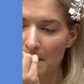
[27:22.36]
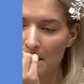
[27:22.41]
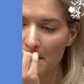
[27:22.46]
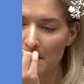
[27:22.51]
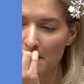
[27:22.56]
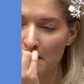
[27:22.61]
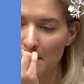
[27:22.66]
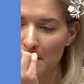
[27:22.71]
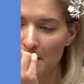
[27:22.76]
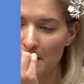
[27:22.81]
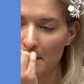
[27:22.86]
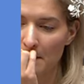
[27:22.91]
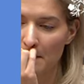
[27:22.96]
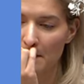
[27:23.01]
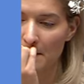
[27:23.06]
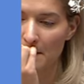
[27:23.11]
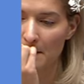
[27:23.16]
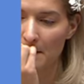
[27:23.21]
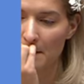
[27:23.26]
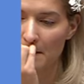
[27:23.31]

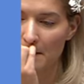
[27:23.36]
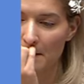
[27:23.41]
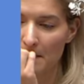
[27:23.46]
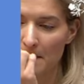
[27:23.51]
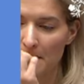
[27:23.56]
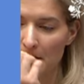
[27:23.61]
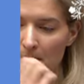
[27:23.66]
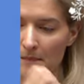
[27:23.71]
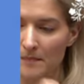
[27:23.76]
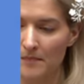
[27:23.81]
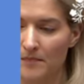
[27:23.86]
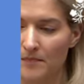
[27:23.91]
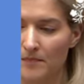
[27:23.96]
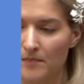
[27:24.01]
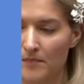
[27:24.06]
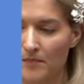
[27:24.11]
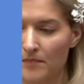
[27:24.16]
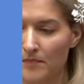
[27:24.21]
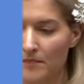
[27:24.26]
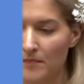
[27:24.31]

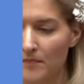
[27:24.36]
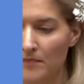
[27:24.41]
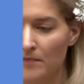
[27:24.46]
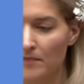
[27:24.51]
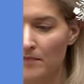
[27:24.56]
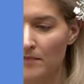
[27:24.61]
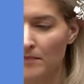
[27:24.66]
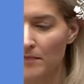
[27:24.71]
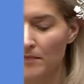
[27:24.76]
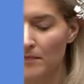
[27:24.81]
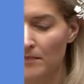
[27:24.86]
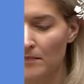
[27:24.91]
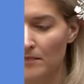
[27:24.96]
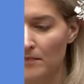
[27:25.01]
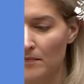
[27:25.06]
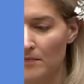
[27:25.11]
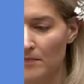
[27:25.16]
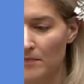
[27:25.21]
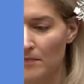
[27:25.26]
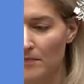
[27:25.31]

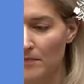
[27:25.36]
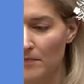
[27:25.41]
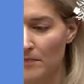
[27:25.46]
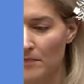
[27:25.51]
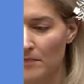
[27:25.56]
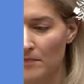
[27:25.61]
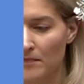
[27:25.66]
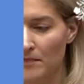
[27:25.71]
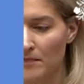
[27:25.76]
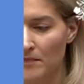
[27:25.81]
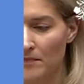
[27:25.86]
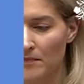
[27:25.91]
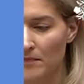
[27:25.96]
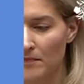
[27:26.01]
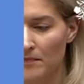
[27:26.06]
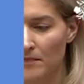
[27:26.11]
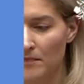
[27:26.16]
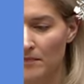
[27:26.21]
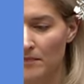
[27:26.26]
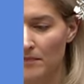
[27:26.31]

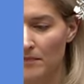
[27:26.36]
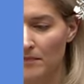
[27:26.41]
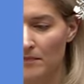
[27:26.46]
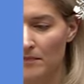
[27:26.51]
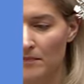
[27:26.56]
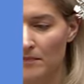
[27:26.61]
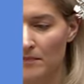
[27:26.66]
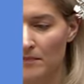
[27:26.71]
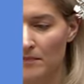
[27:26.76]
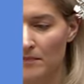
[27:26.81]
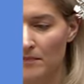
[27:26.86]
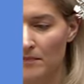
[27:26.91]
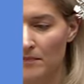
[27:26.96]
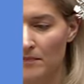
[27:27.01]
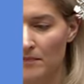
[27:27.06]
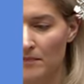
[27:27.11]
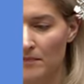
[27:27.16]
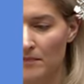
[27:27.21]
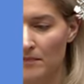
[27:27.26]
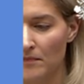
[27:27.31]

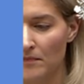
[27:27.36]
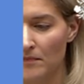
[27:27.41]
[no speech]